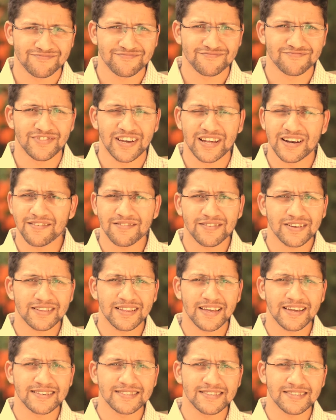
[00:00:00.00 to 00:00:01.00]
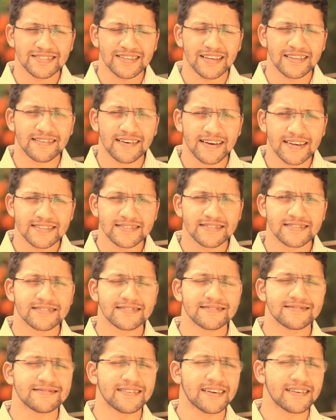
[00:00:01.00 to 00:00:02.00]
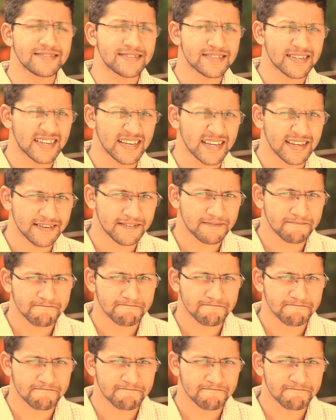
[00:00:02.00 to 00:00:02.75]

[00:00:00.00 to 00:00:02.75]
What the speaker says: Wherever there is a sunrise, there is a day.